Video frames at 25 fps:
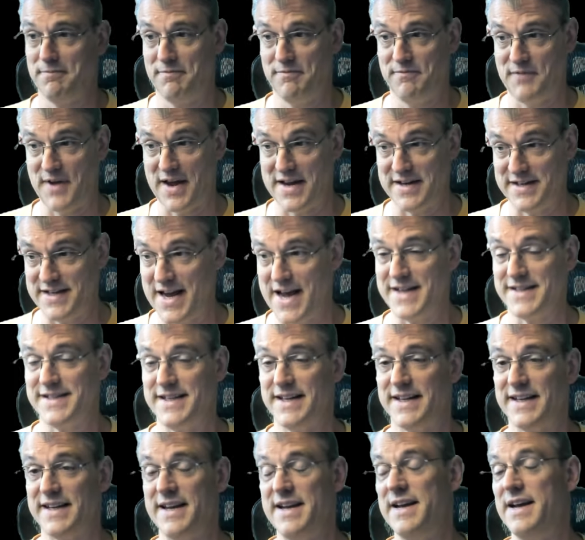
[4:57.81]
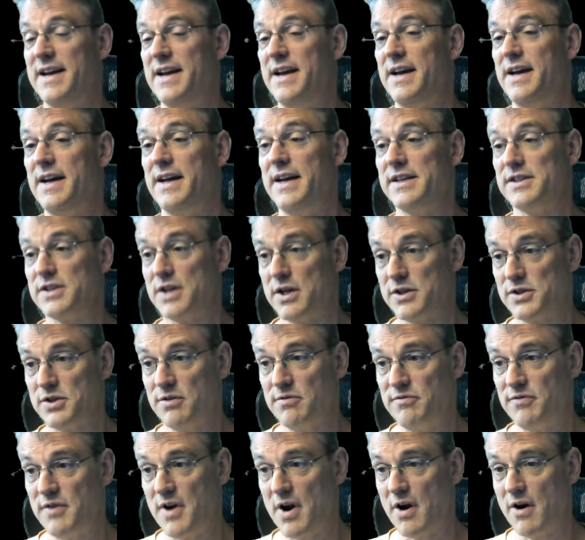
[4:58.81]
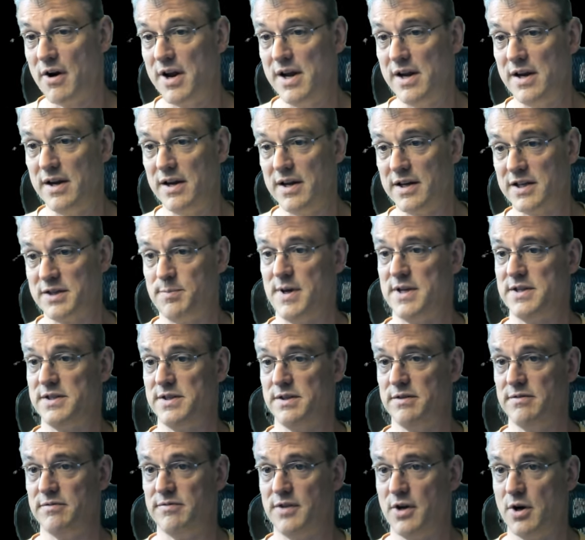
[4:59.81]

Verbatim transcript: fantastic, is also very expensive.